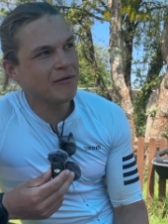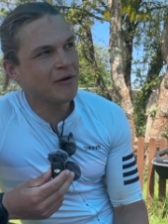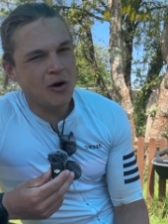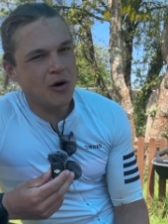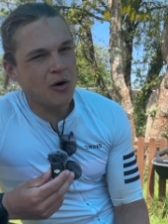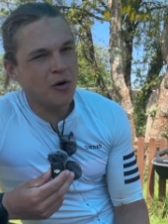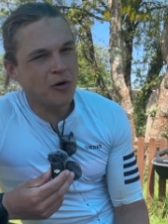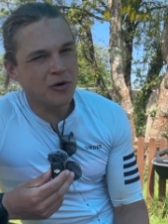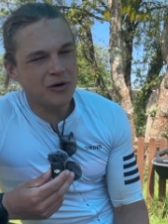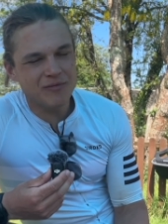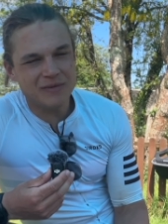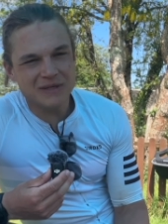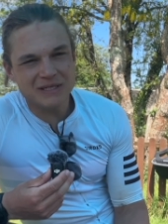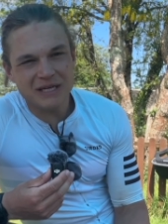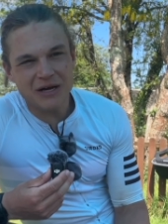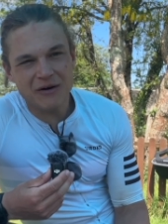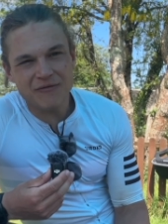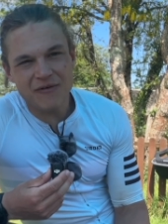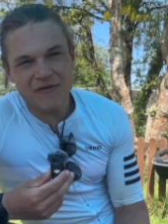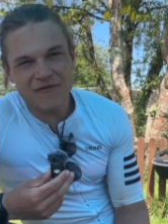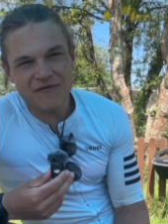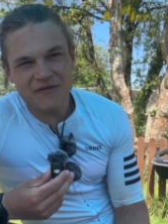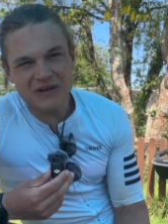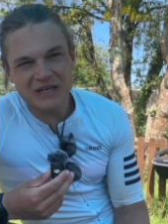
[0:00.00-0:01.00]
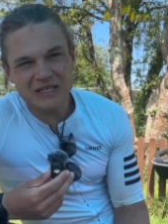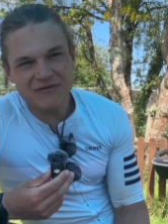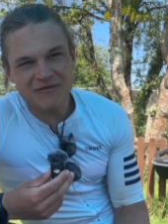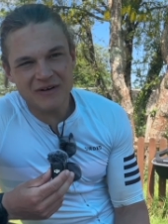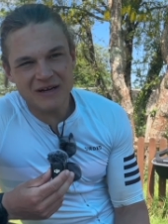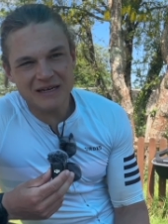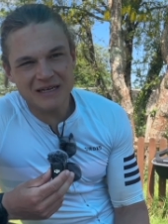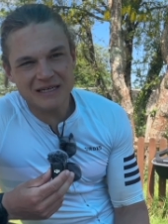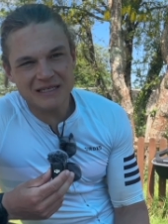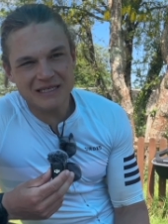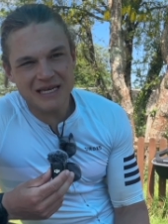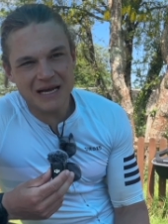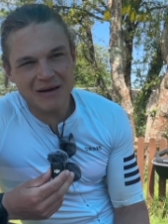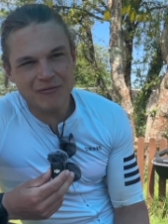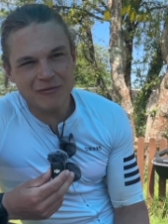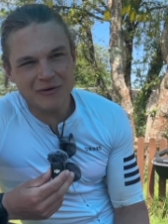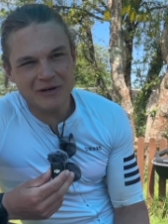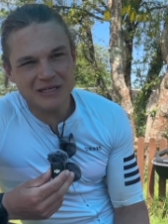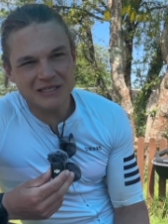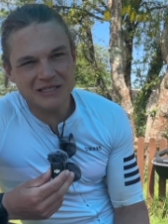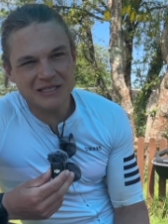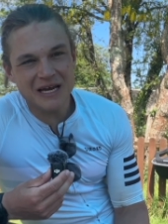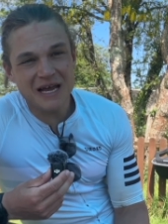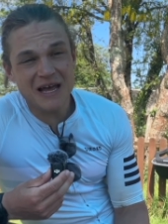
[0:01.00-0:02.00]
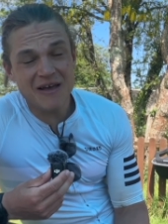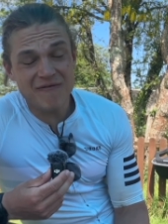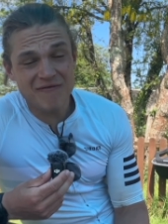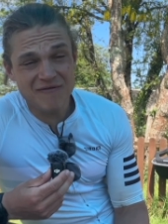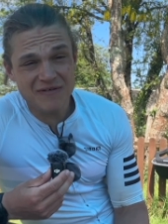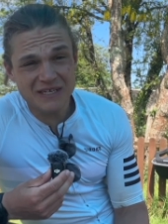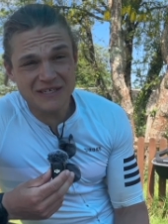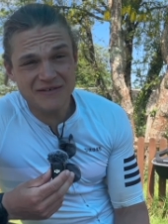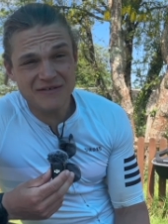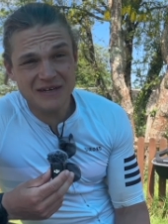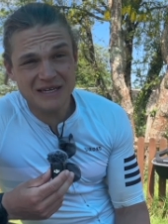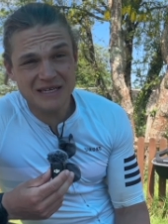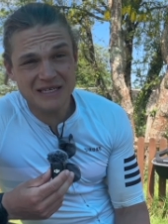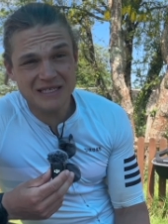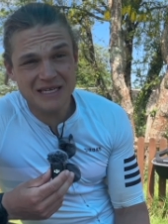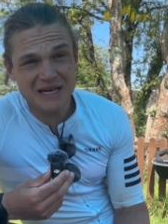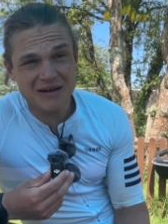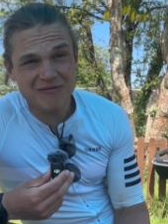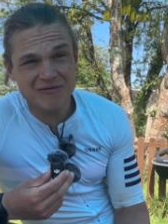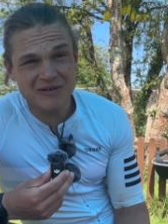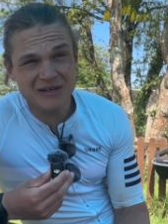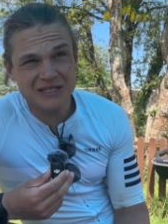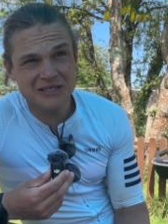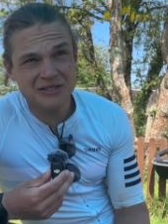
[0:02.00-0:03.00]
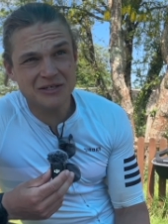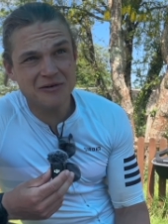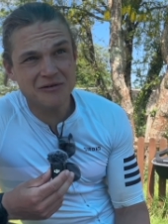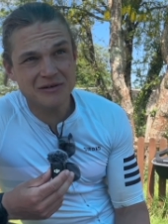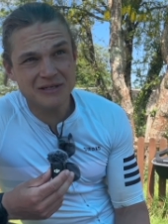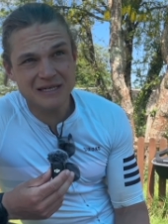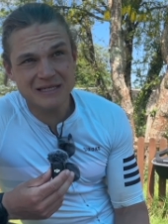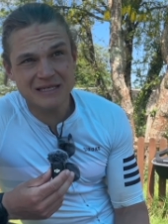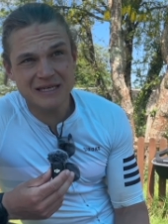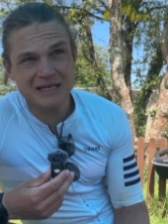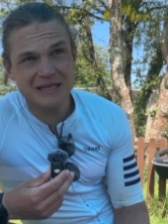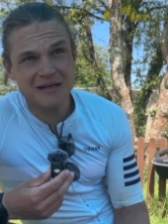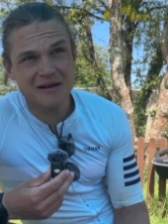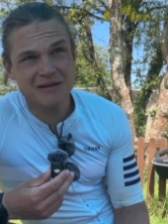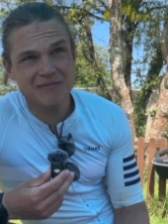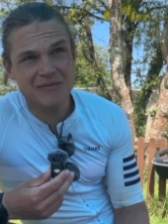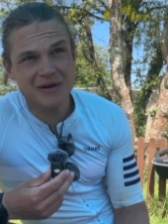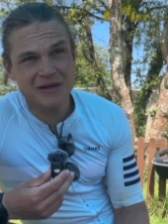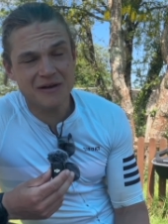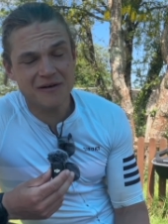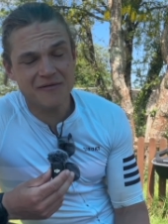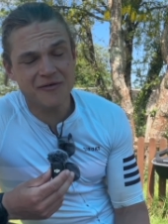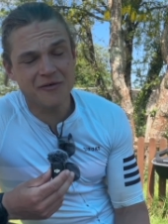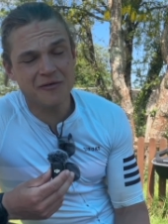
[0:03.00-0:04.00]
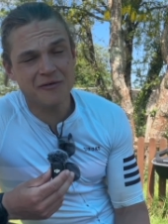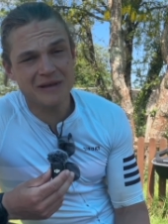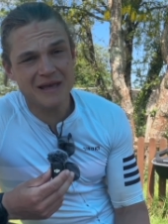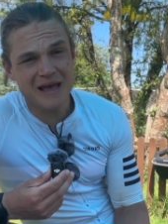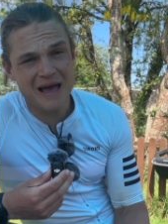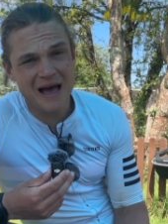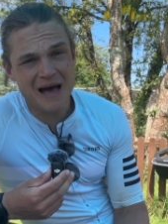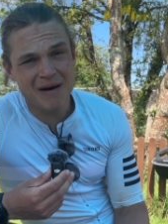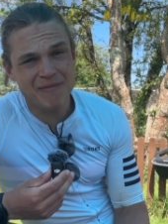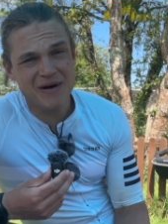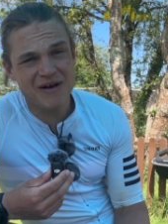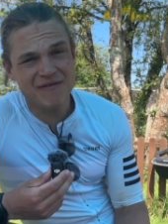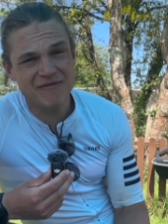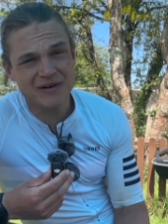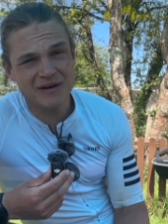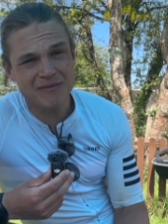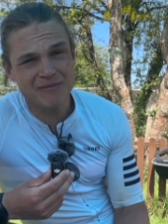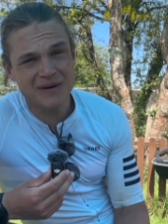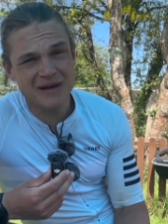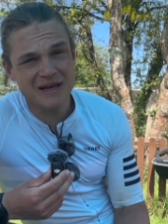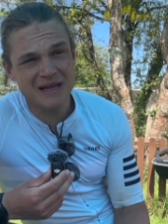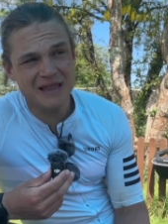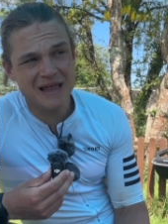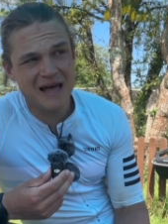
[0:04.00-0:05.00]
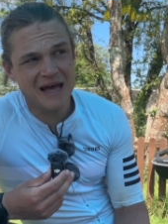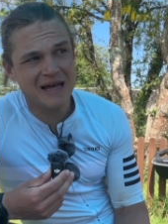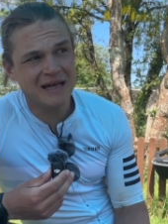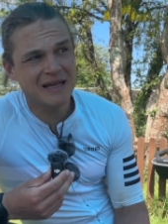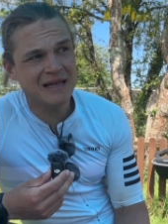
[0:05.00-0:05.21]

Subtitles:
Ordered myself a fish finger sandwich. A fish finger sandwich. As soon as I seen that on the menu, I thought, yeah, I'm having a bit of that.